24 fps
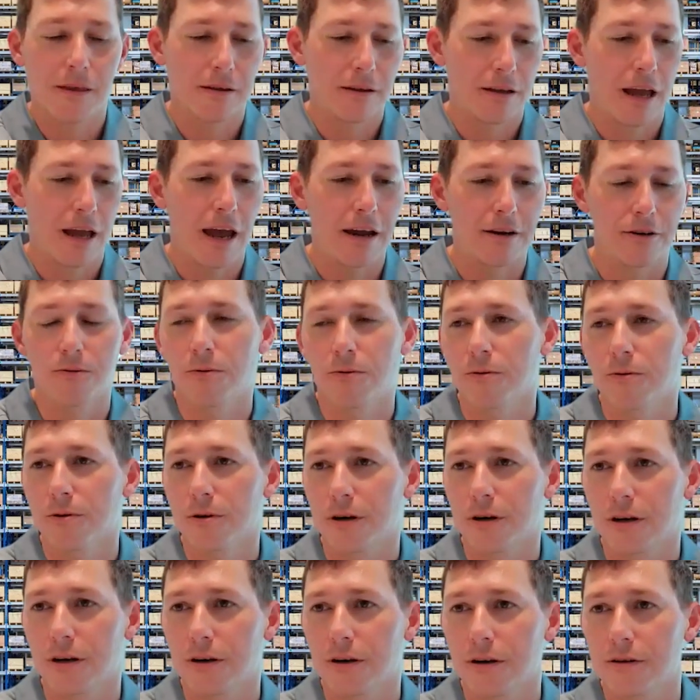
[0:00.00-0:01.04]
at your
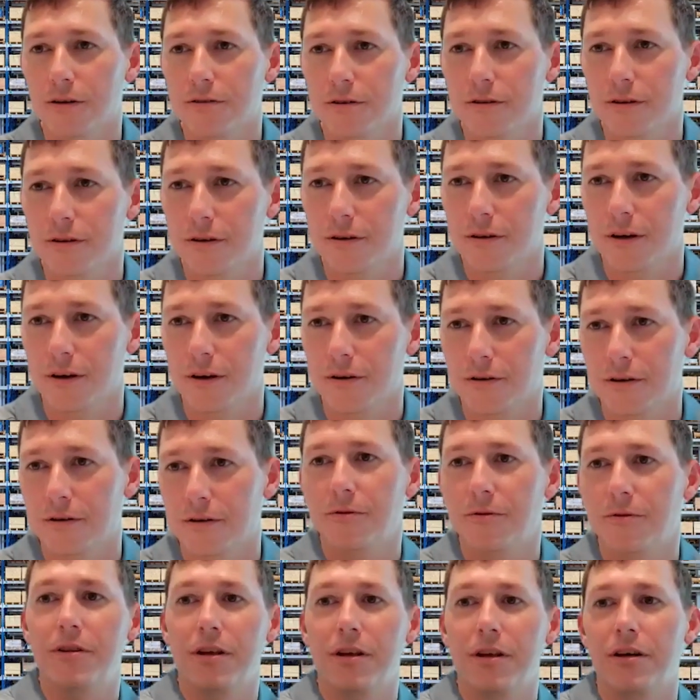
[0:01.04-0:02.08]
org and,
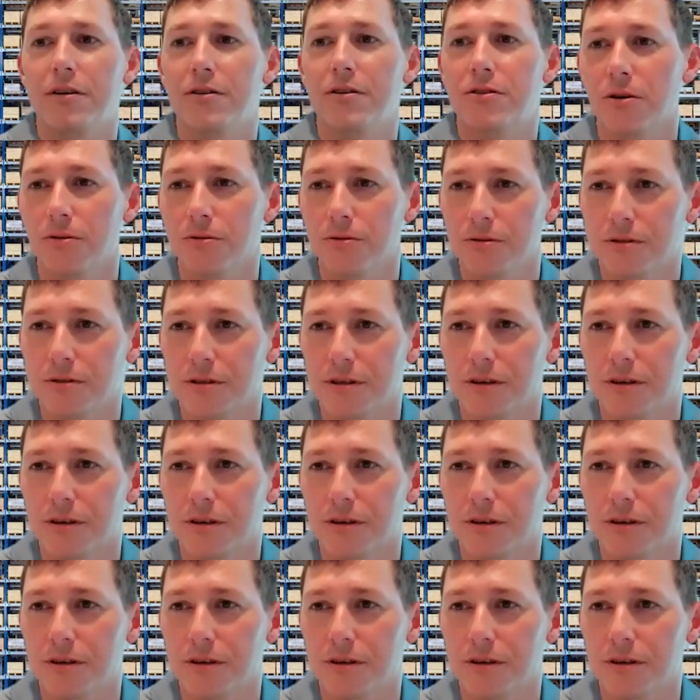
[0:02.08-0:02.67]
with the consultants